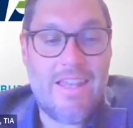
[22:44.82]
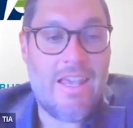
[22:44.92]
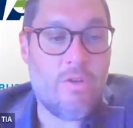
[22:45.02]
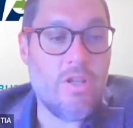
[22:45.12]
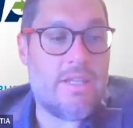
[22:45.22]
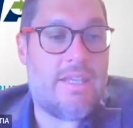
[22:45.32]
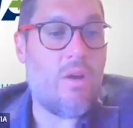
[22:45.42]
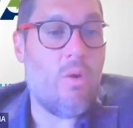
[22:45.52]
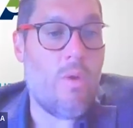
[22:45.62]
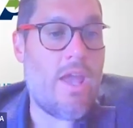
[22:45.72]
And really
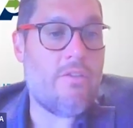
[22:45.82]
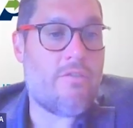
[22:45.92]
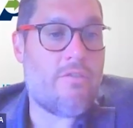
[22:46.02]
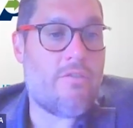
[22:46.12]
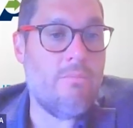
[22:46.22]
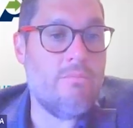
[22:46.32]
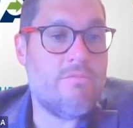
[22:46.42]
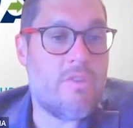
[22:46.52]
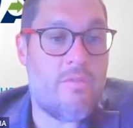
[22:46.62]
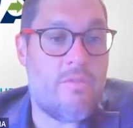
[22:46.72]
get away
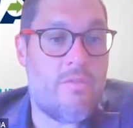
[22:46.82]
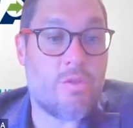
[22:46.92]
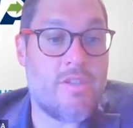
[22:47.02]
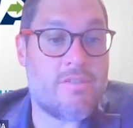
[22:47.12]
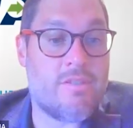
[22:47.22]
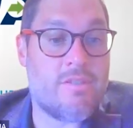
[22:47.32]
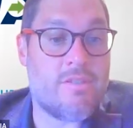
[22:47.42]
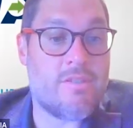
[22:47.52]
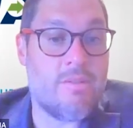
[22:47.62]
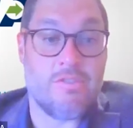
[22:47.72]
from the physical
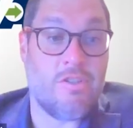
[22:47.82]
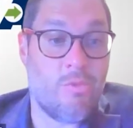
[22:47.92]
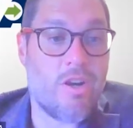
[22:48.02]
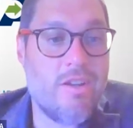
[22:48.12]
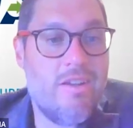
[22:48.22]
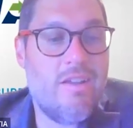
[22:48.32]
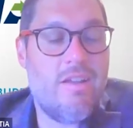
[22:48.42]
system because it doesn't work.